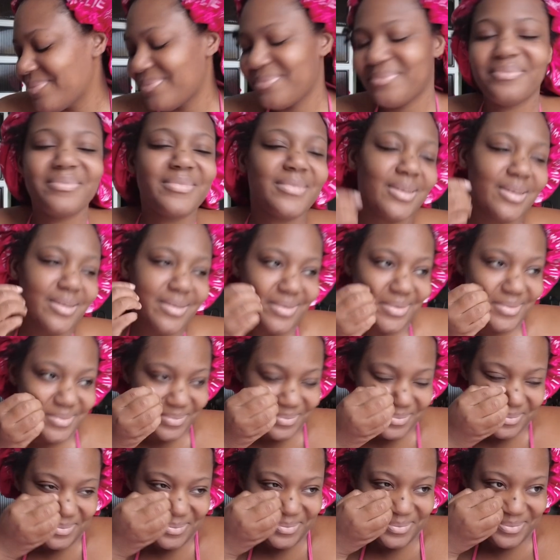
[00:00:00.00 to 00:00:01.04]
Yeah.
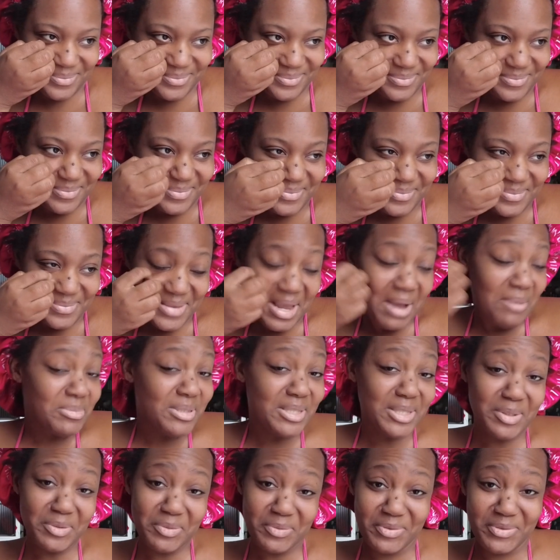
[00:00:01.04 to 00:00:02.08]
I'm
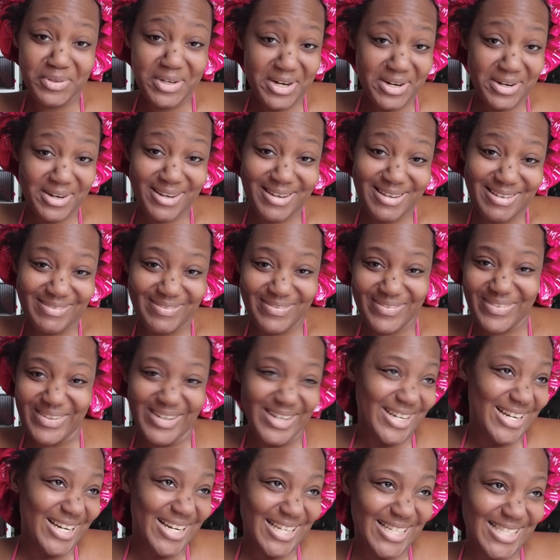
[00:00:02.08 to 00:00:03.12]
still very,
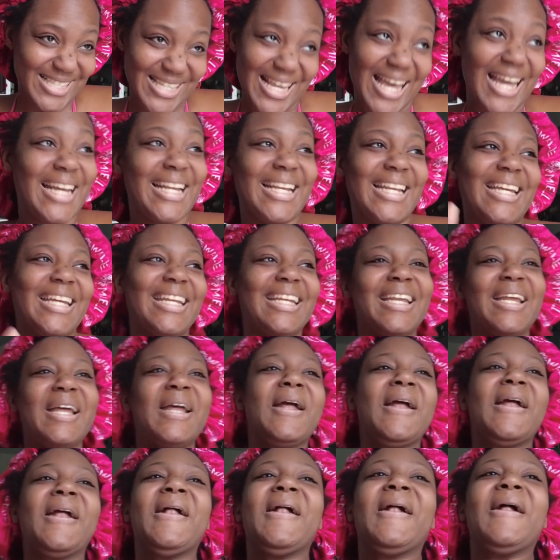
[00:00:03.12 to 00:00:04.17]
very excited.
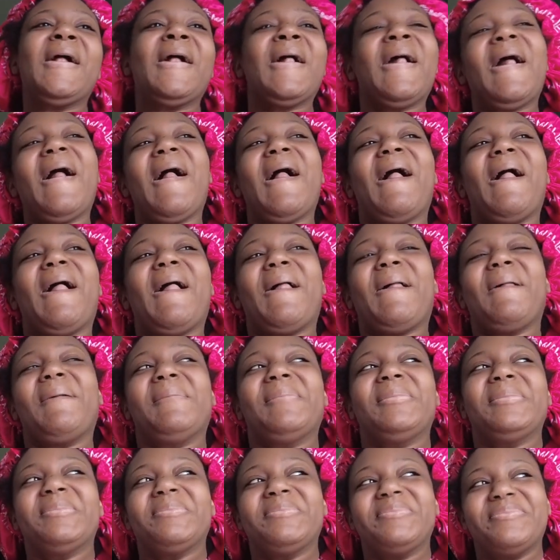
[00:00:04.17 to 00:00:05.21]

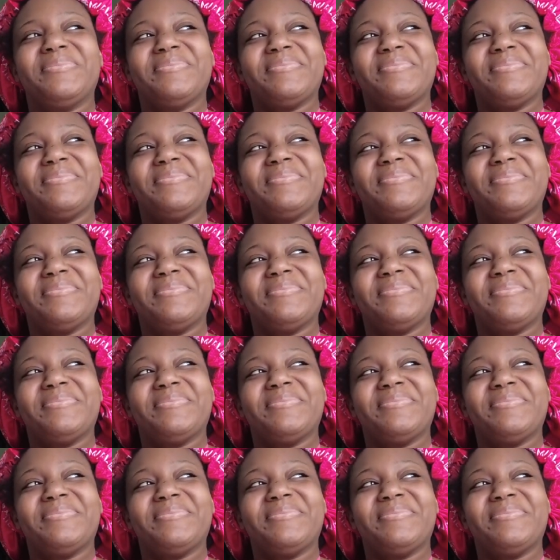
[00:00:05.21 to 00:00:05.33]
I'm